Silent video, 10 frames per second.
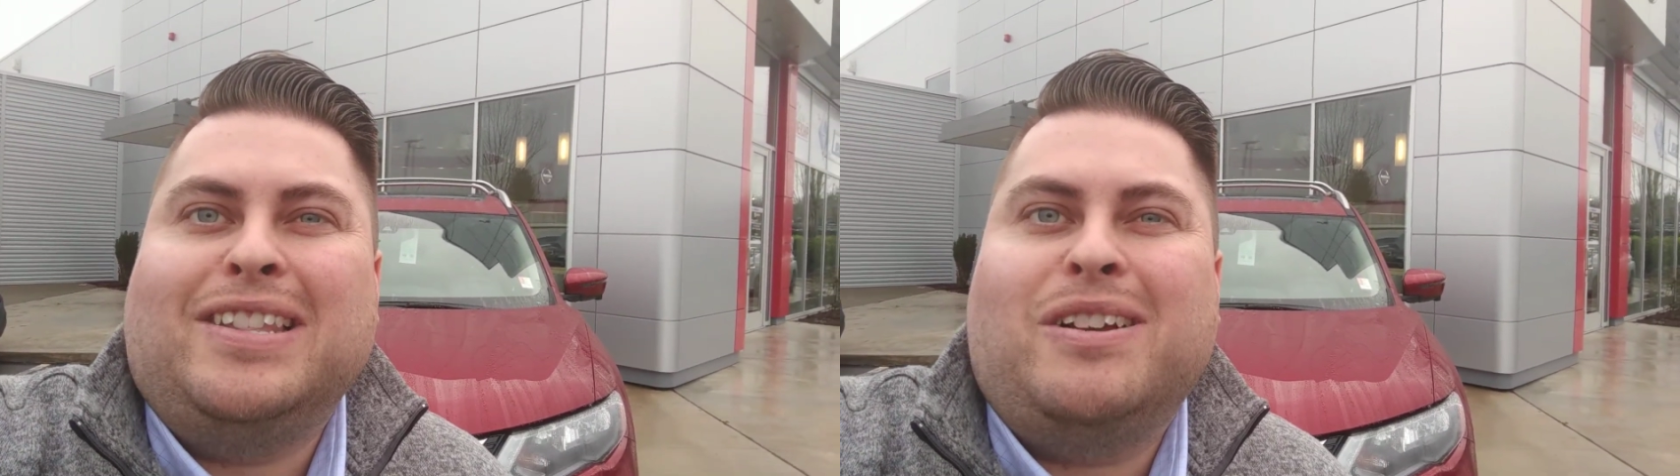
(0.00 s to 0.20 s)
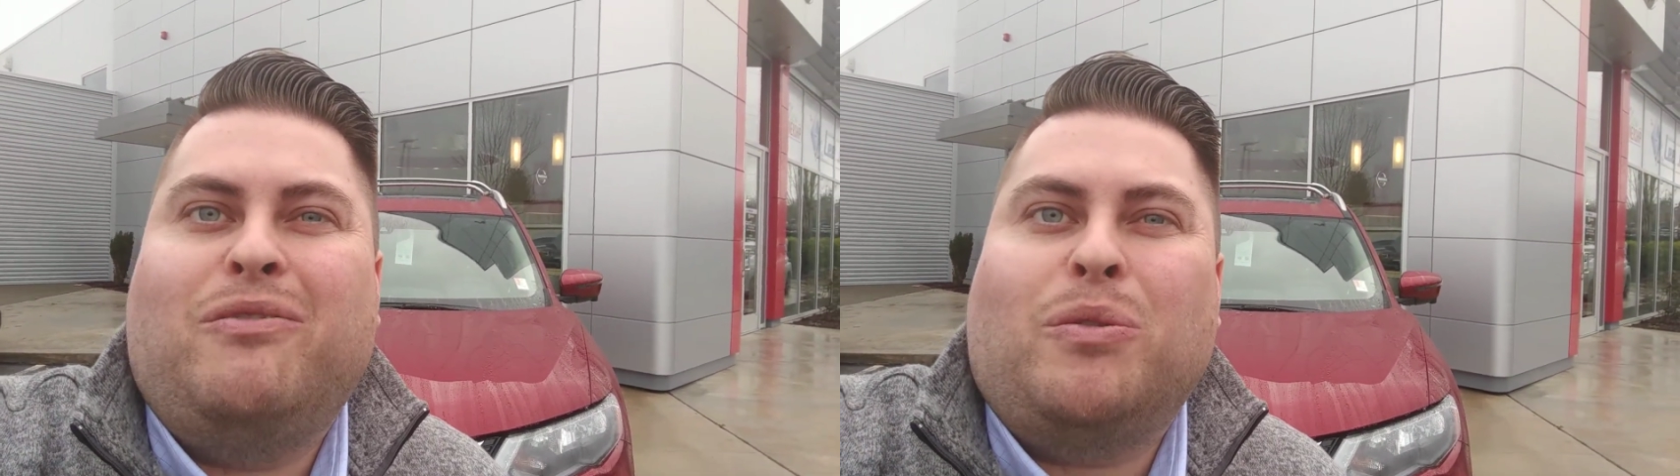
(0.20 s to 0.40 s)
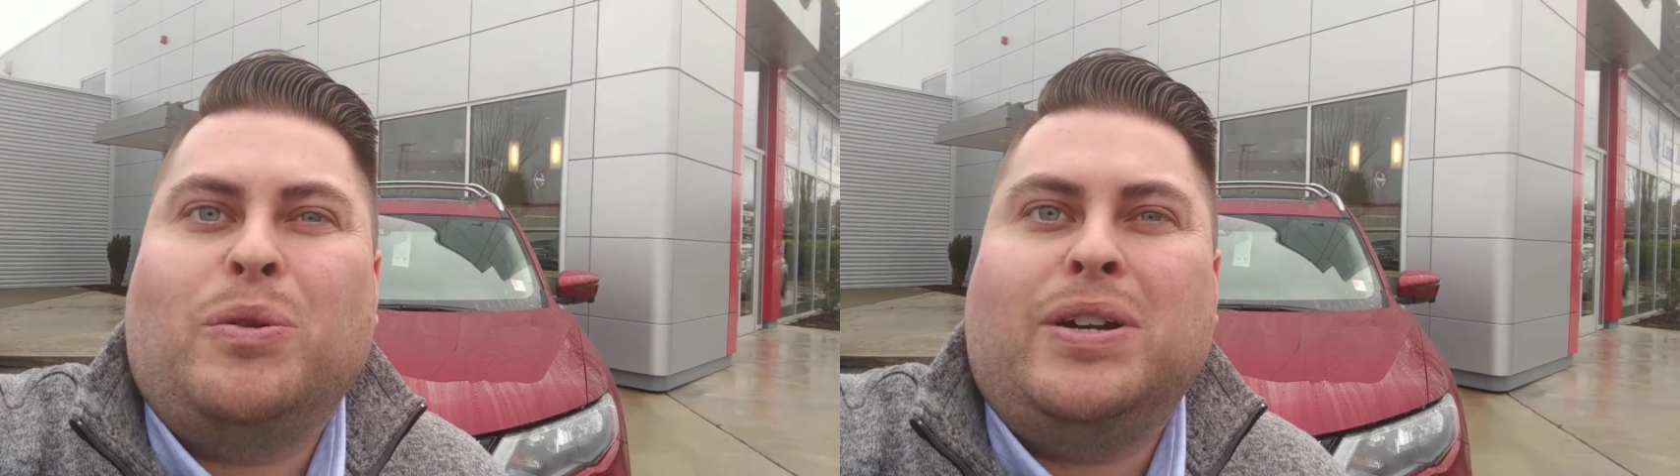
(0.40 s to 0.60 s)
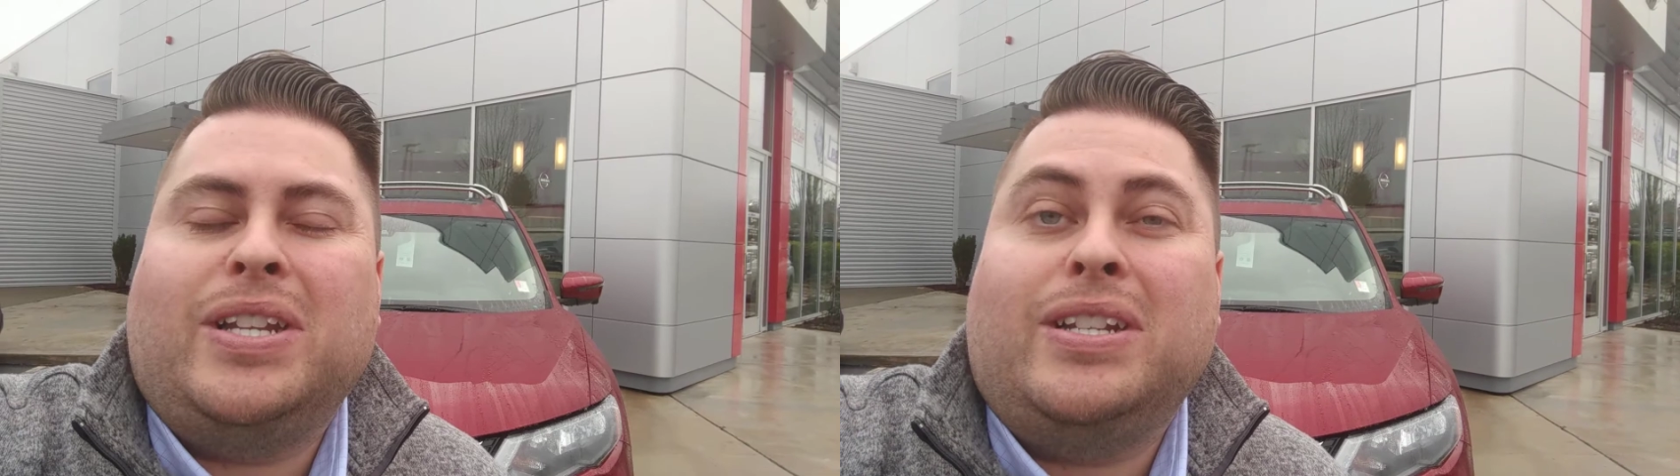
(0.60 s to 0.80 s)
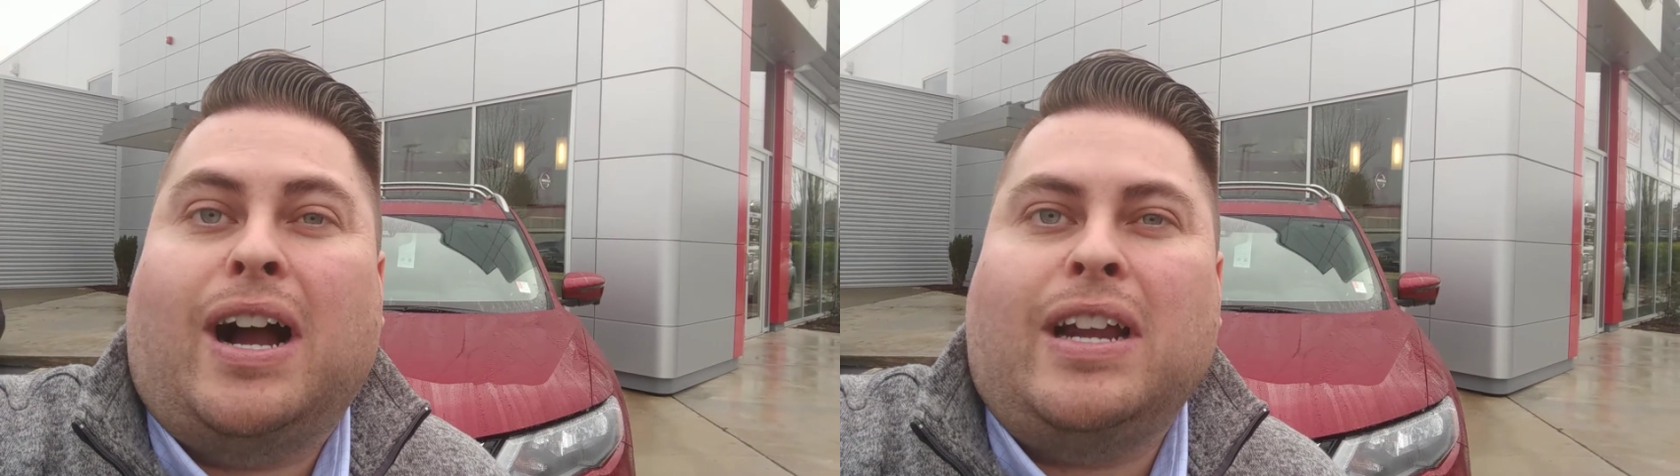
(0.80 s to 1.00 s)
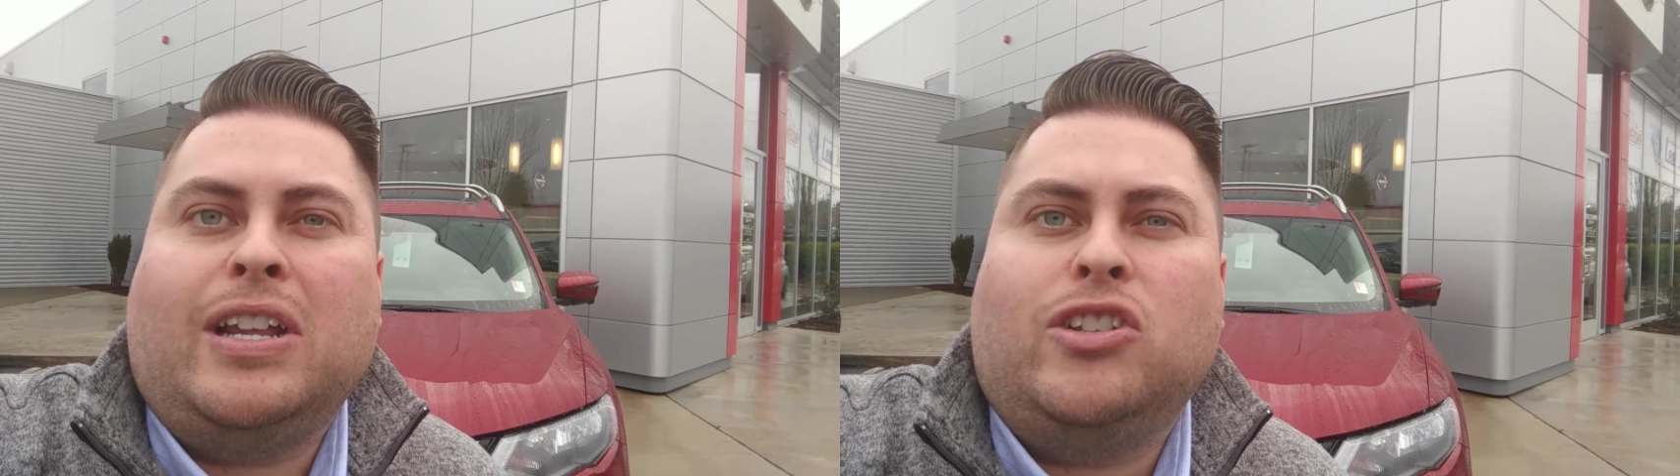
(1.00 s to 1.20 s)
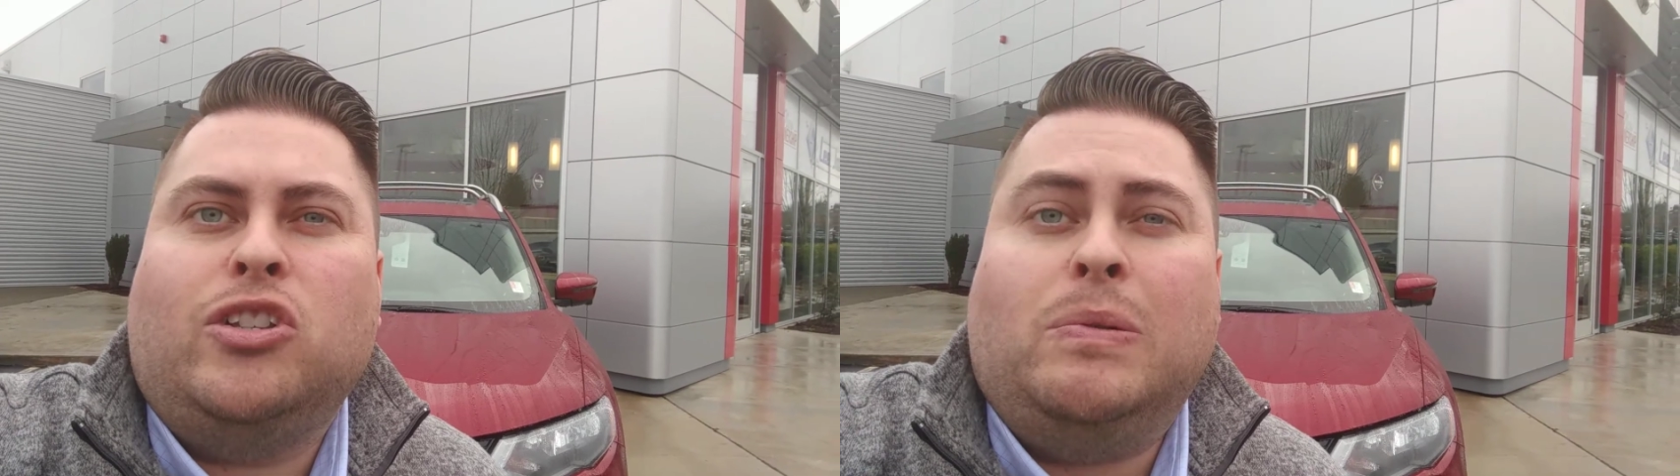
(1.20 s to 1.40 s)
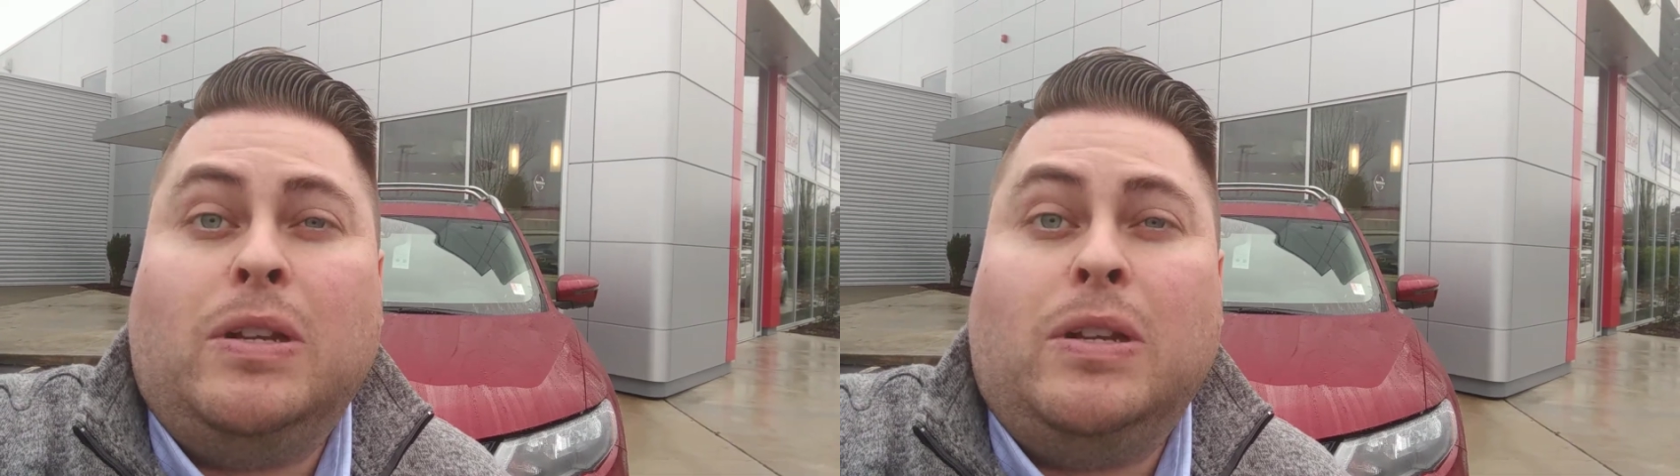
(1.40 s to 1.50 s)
look forward to talking to you soon.